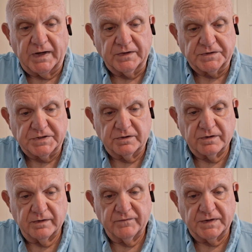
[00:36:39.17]
And the
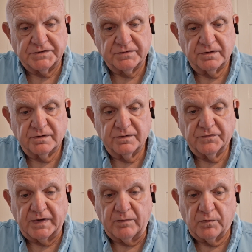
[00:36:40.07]
children of Israel
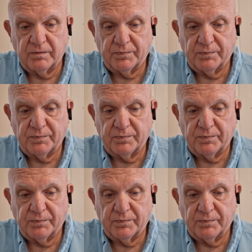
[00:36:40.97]
that were